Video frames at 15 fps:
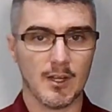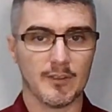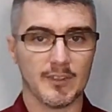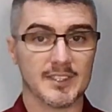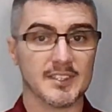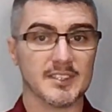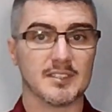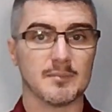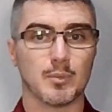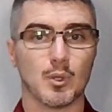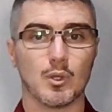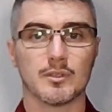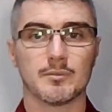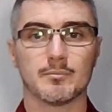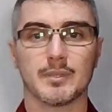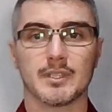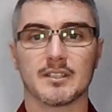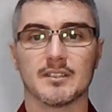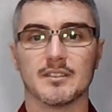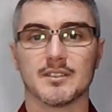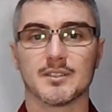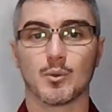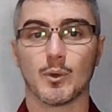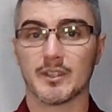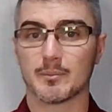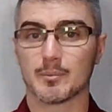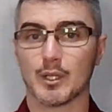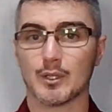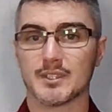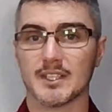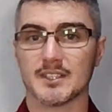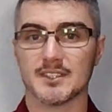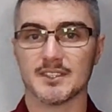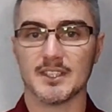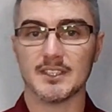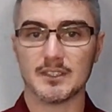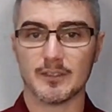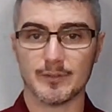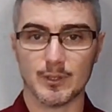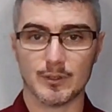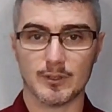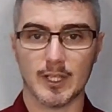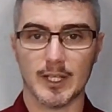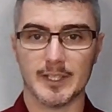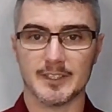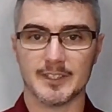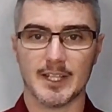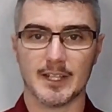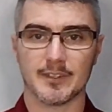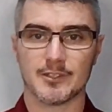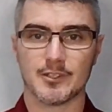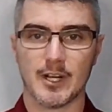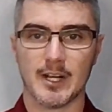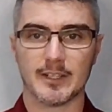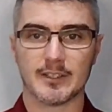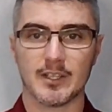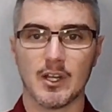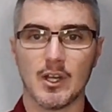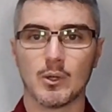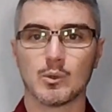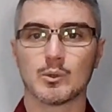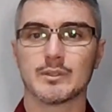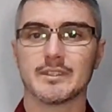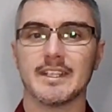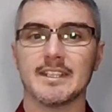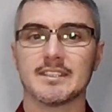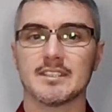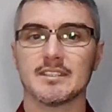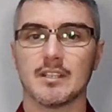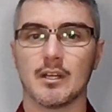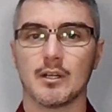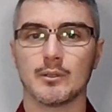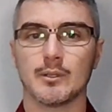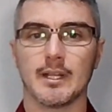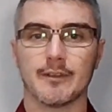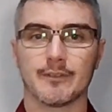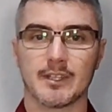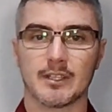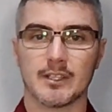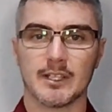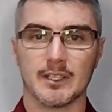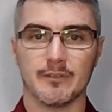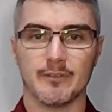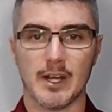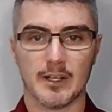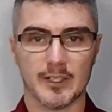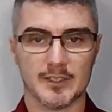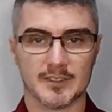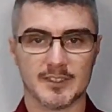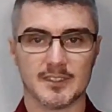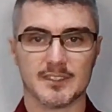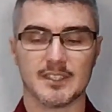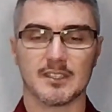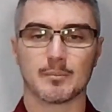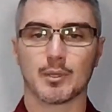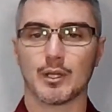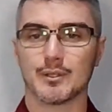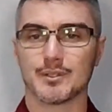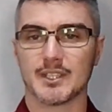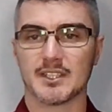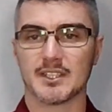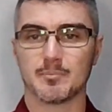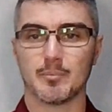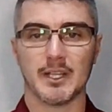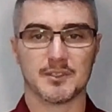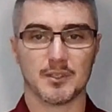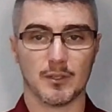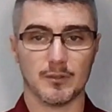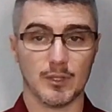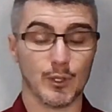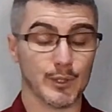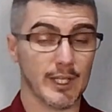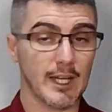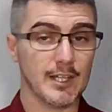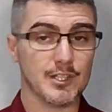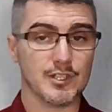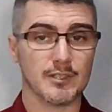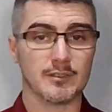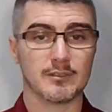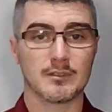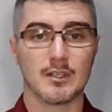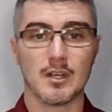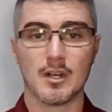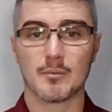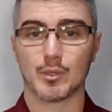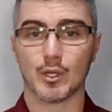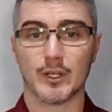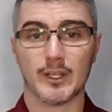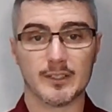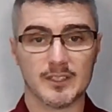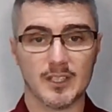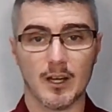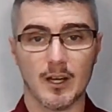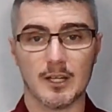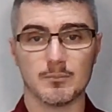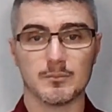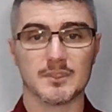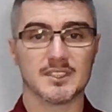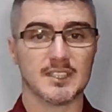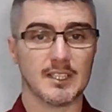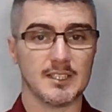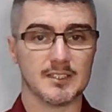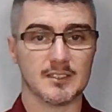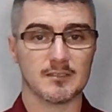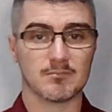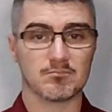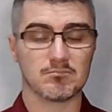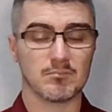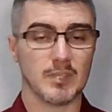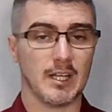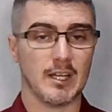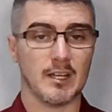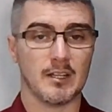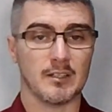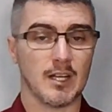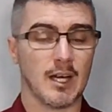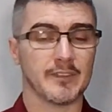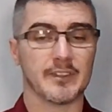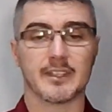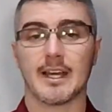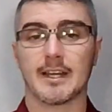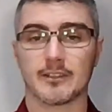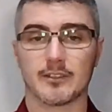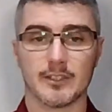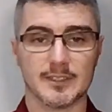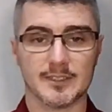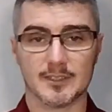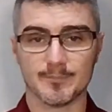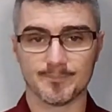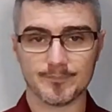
This is important because when the process is interviewed later down the track, you'll need to know if there are any variances in the process based on location, product type, season, and other categories.